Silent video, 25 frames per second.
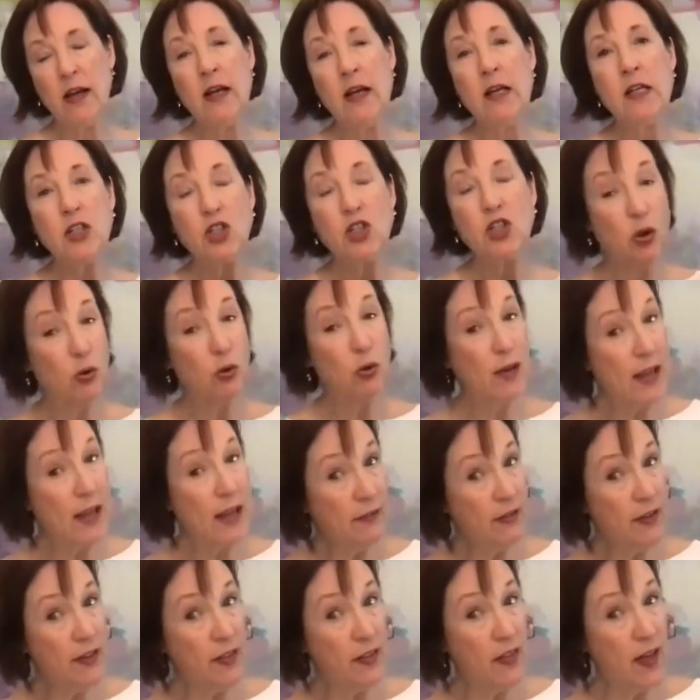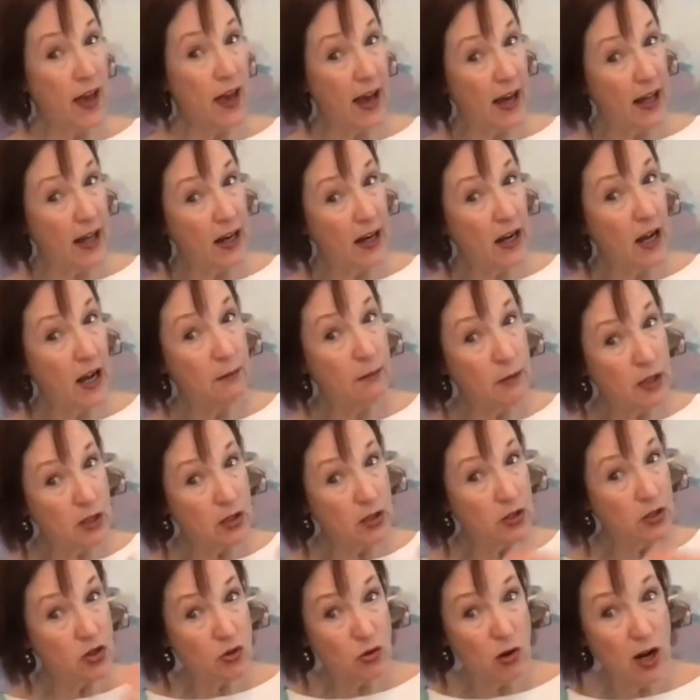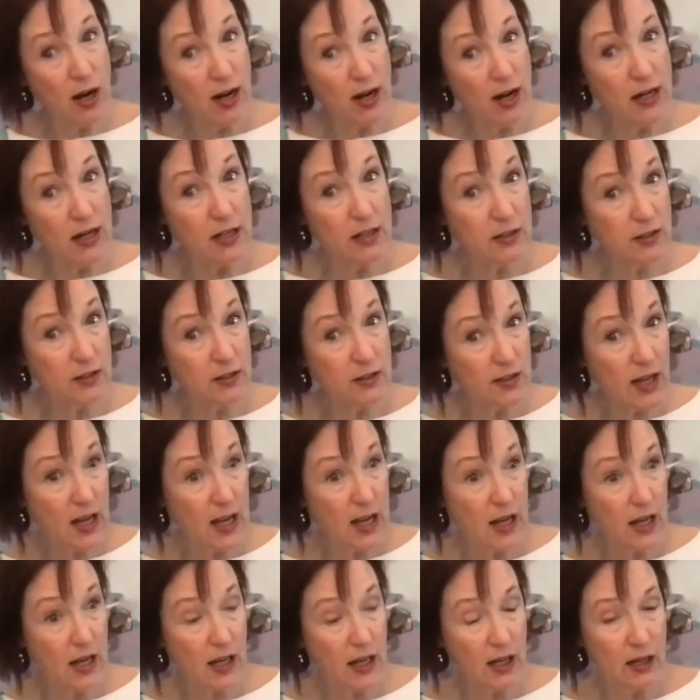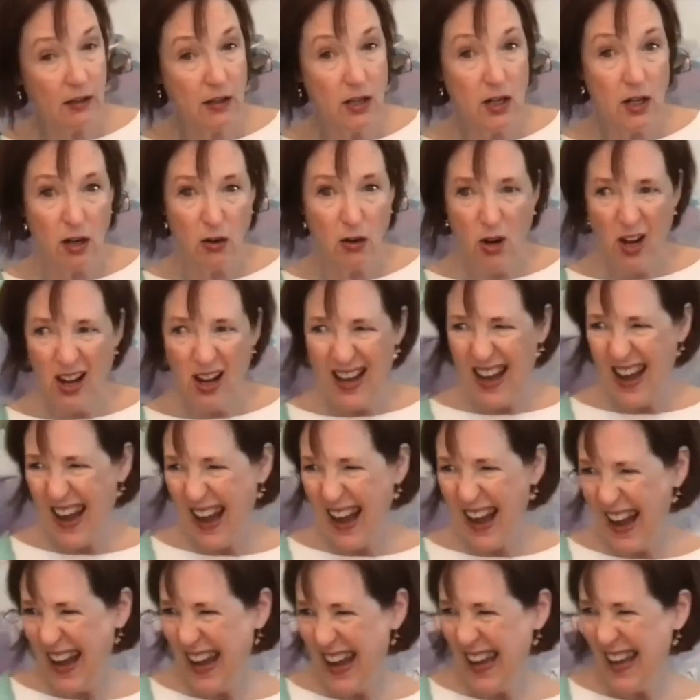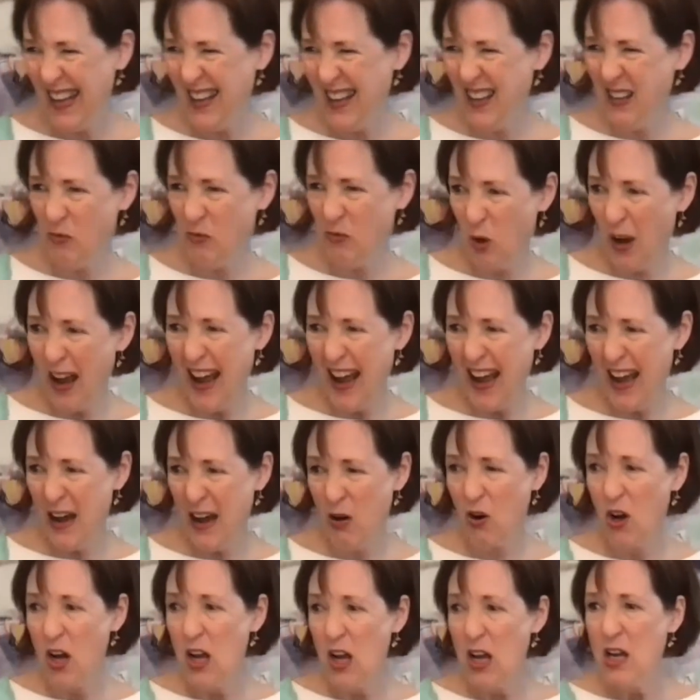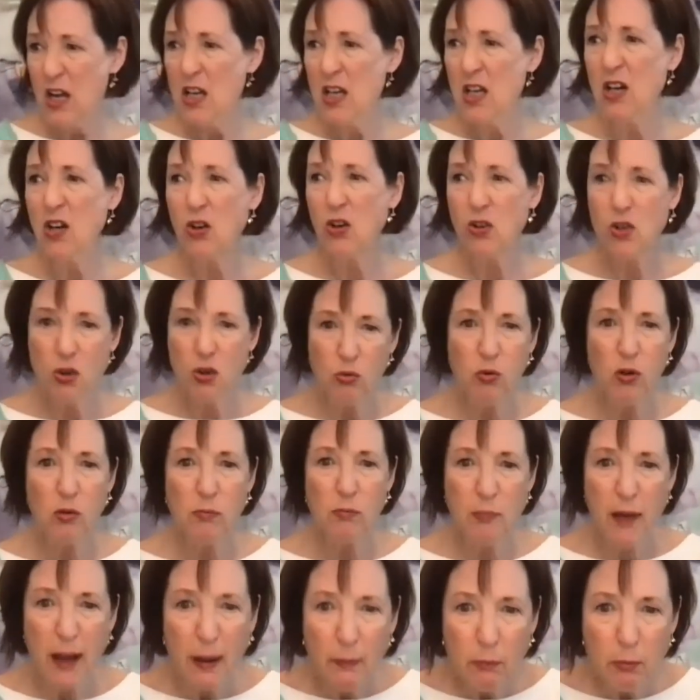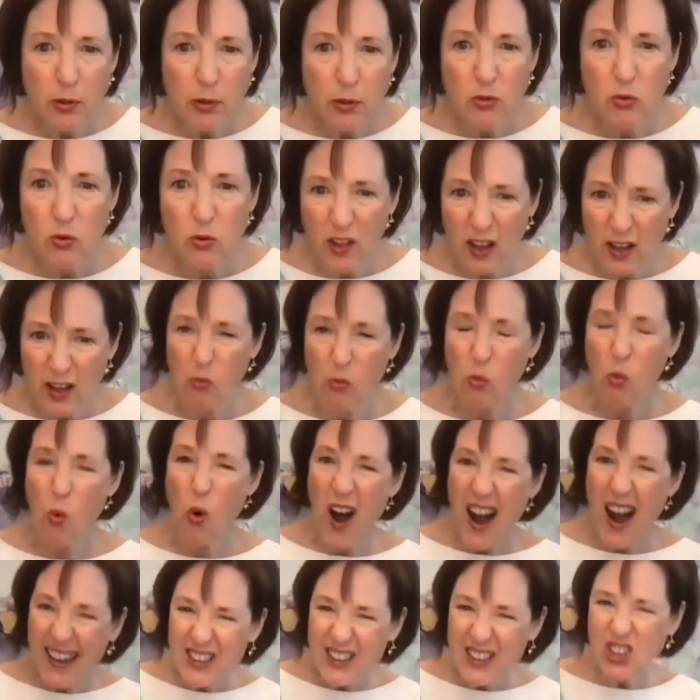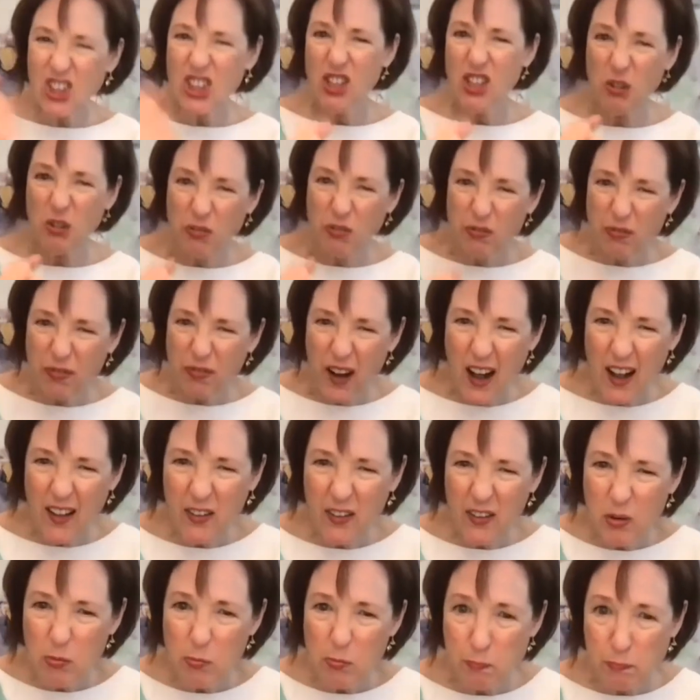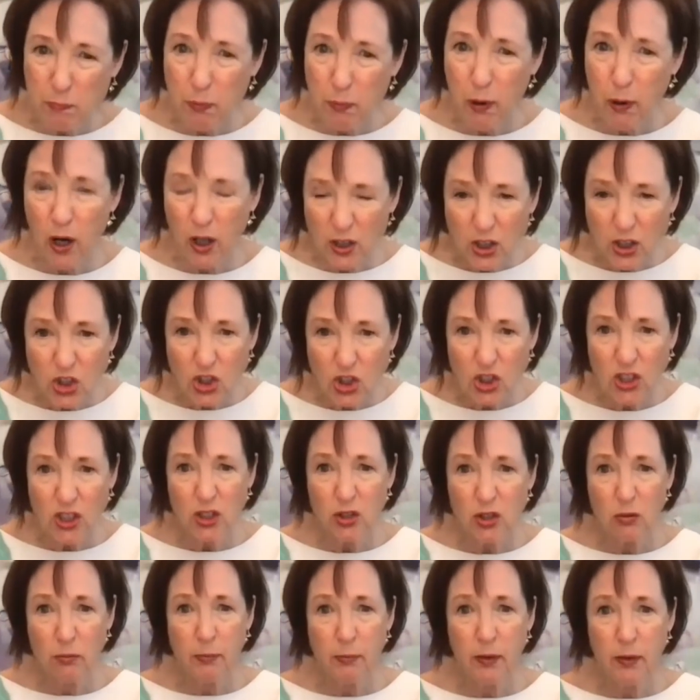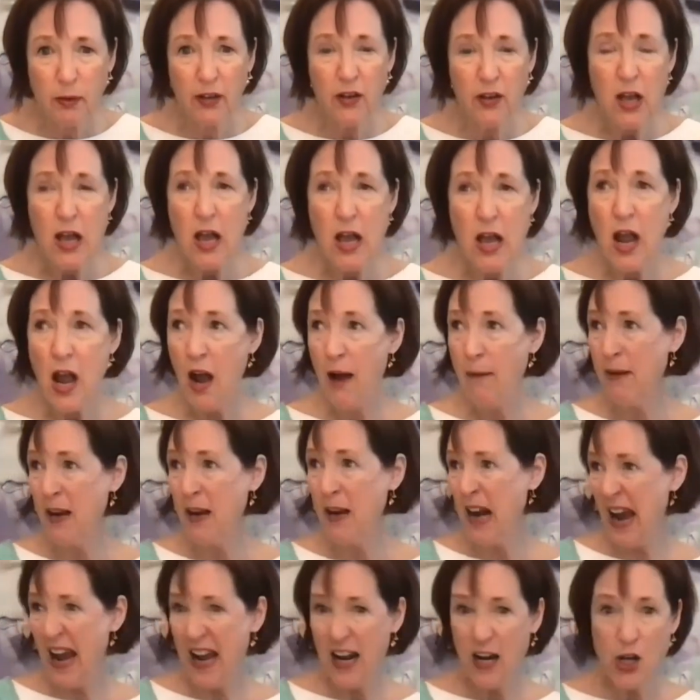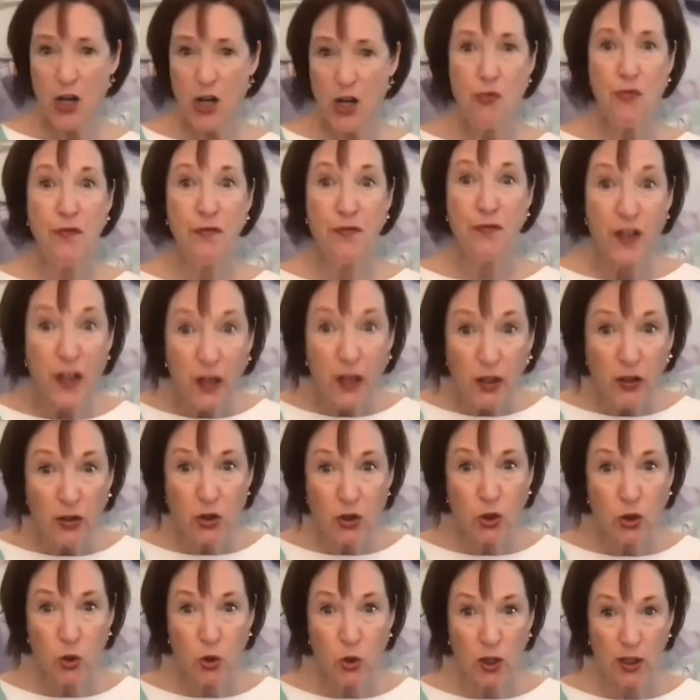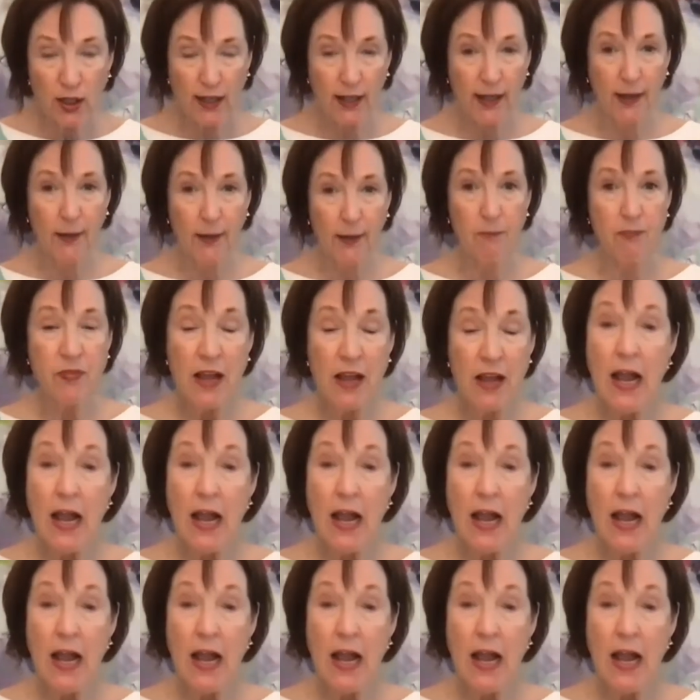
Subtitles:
So given that, I'm going to try to see, you know, hey, wow, you know, you remember like watching your father punching your mother. I mean, how do you feel toward him?